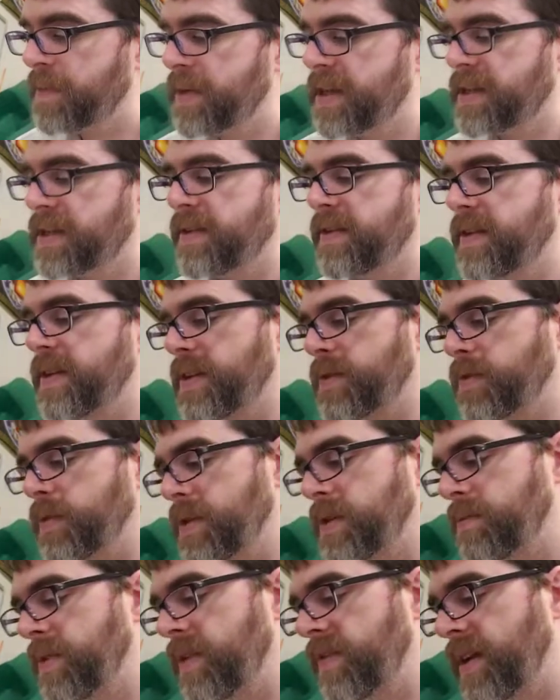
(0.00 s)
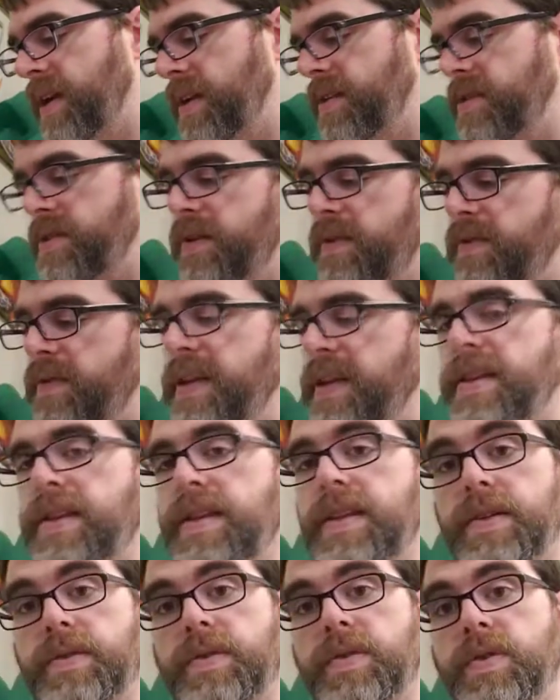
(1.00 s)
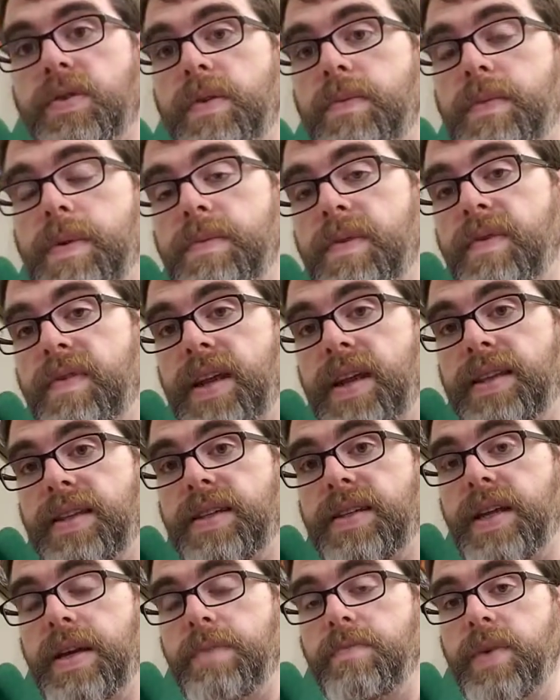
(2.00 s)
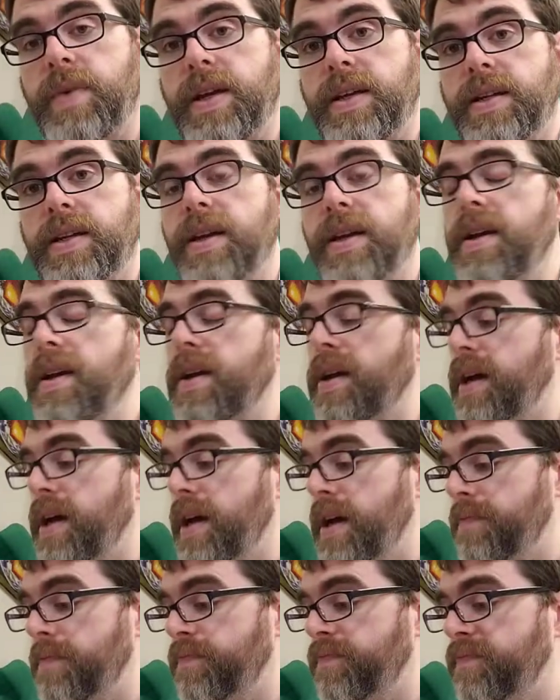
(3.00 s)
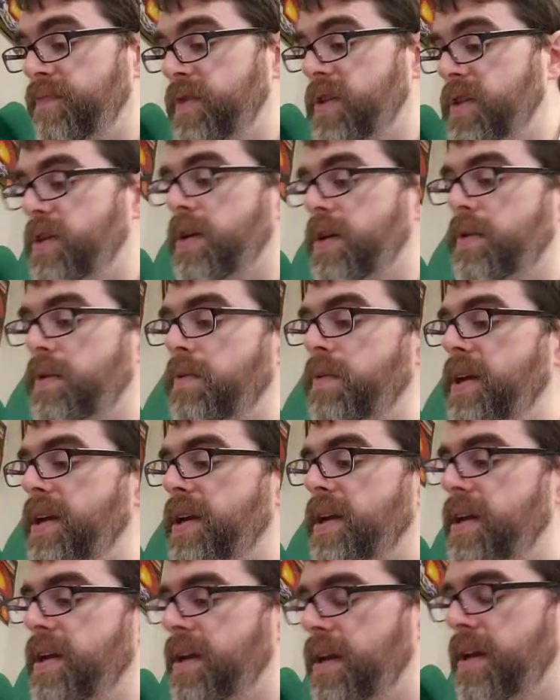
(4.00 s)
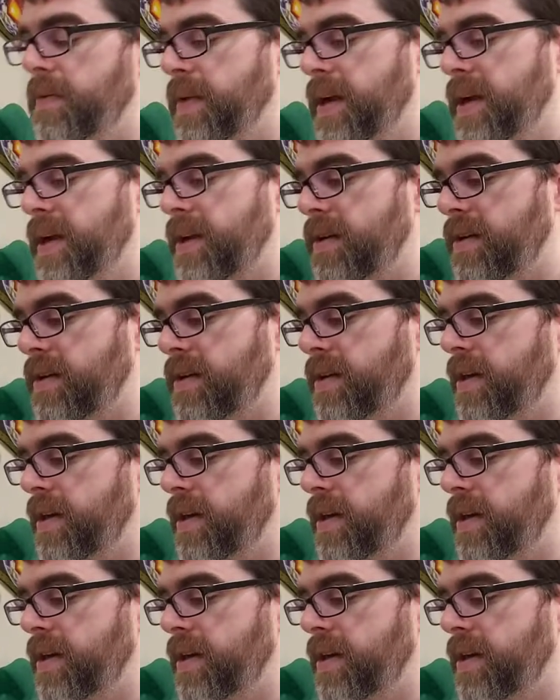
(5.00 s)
because if this one's moving at a certain rate, then this one's going to be moving at the same rate. So anyway,